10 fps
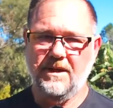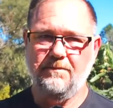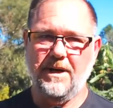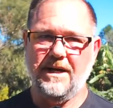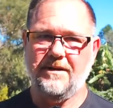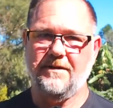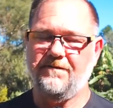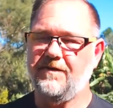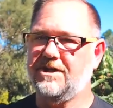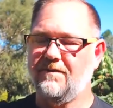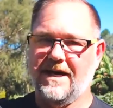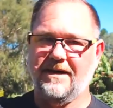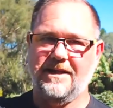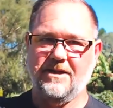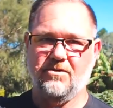but the fish are
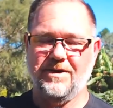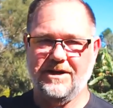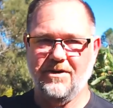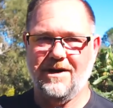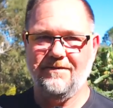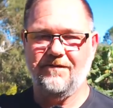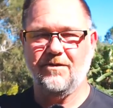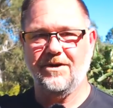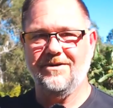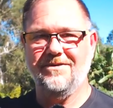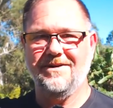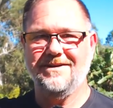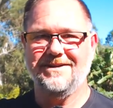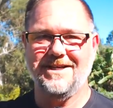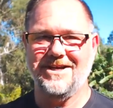out there, they're already grown for you,
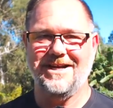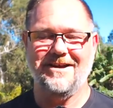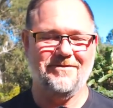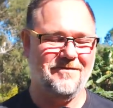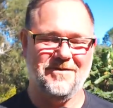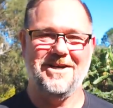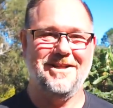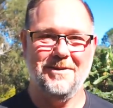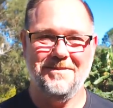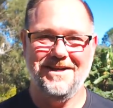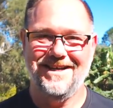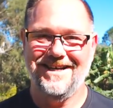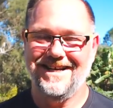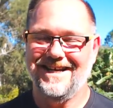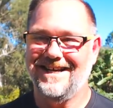so you don't have to feed them.
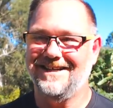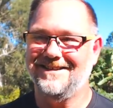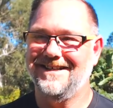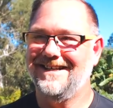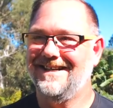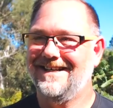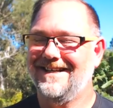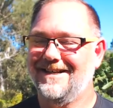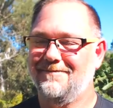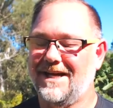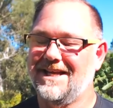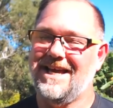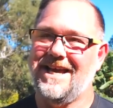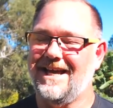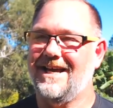But
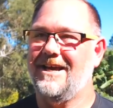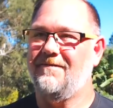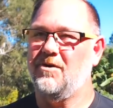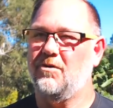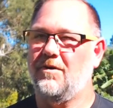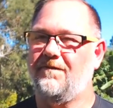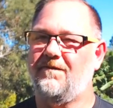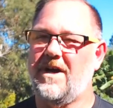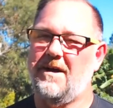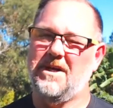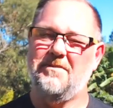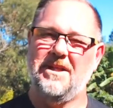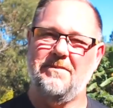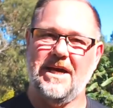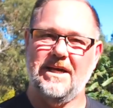yeah, if you're farming them in
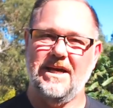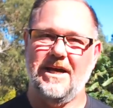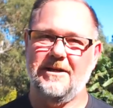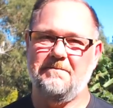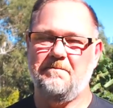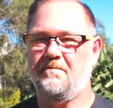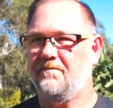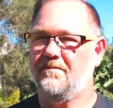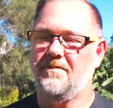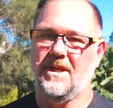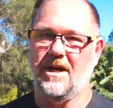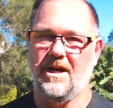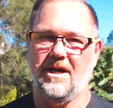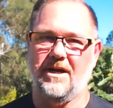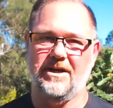the backyard,
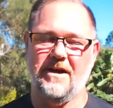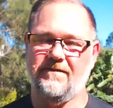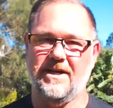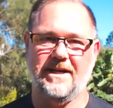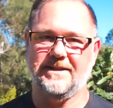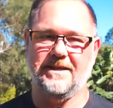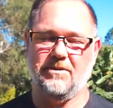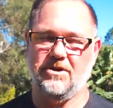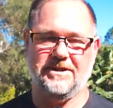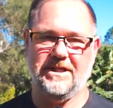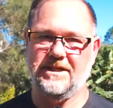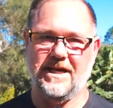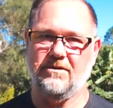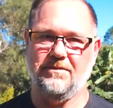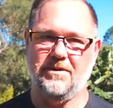you'd have to ask someone who's into
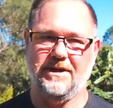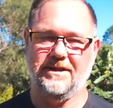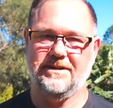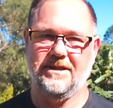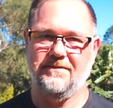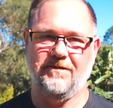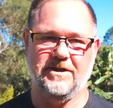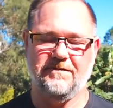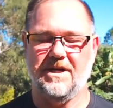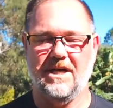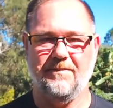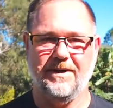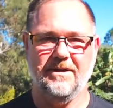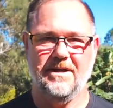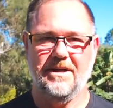aquaponics and fish farming